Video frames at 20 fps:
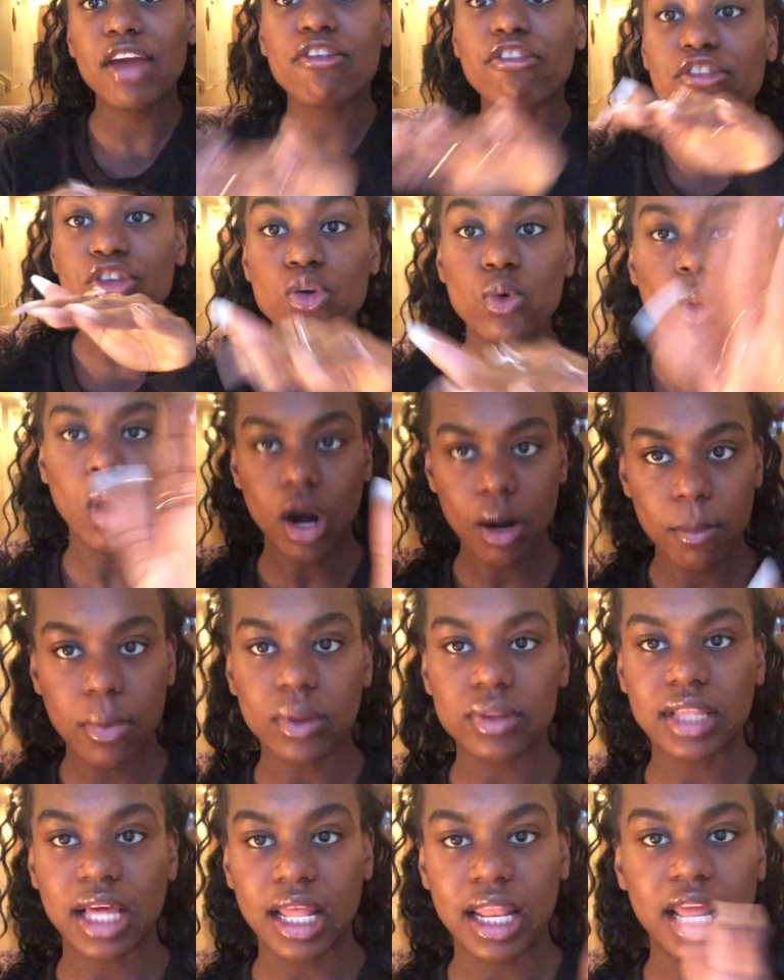If you are
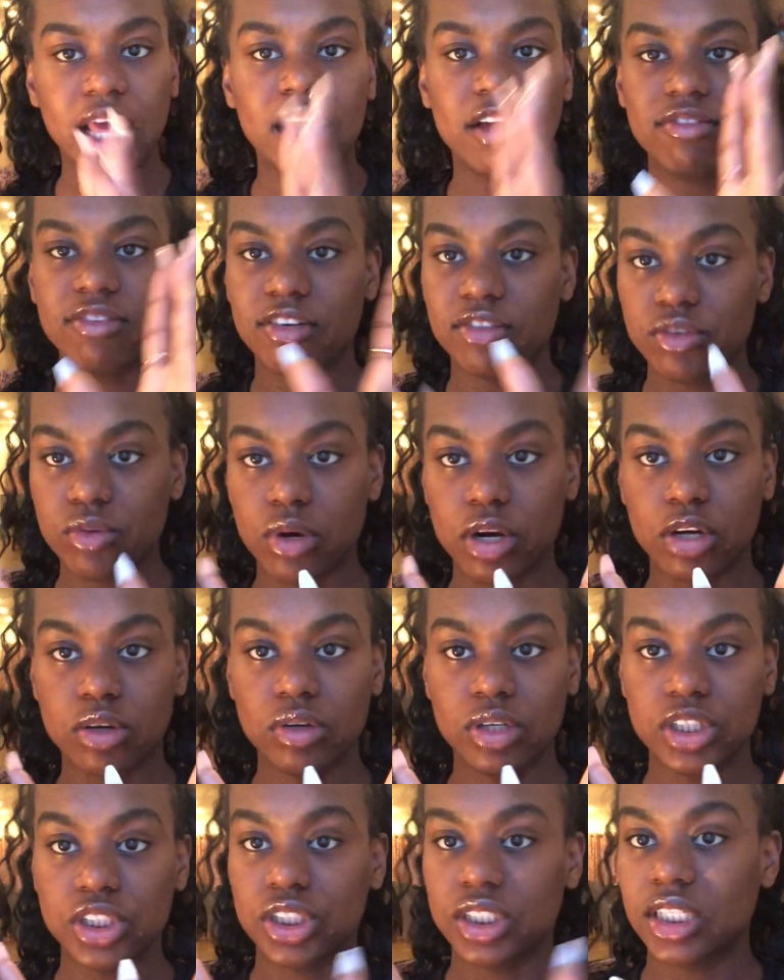about that life, if you are a
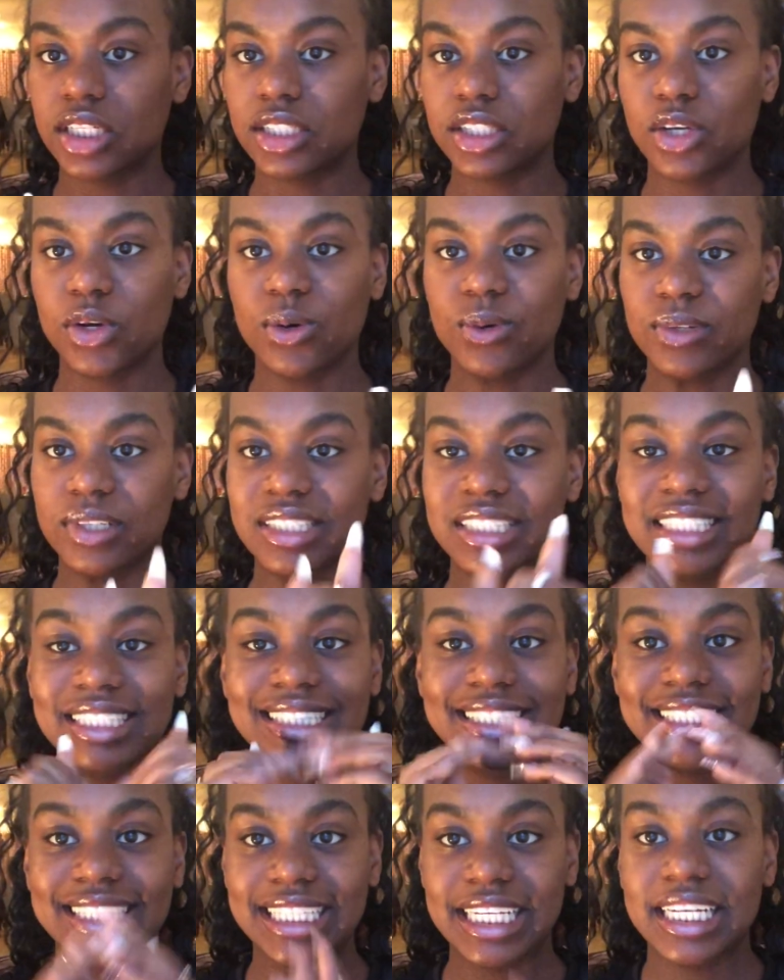Christian, yo,
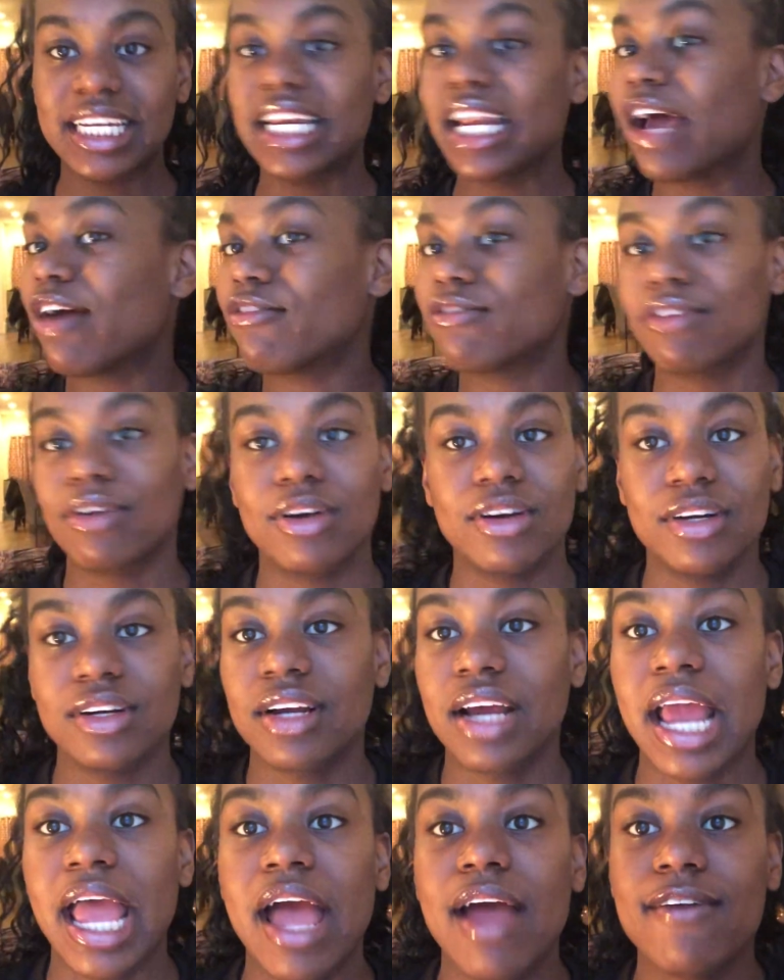
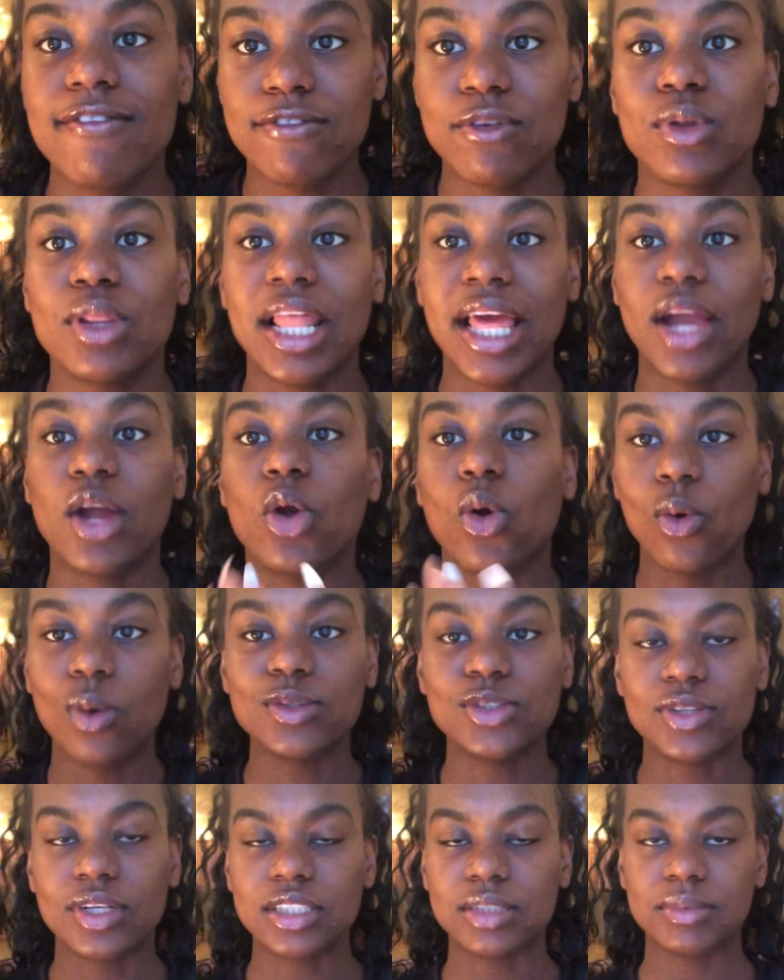never ever let
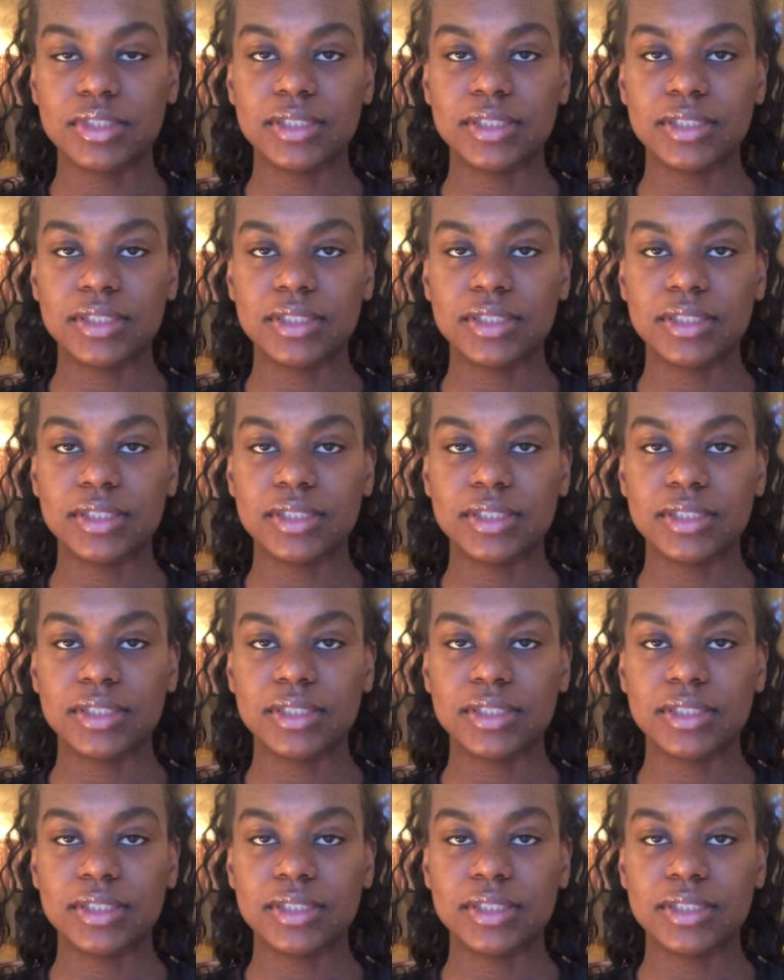go, trust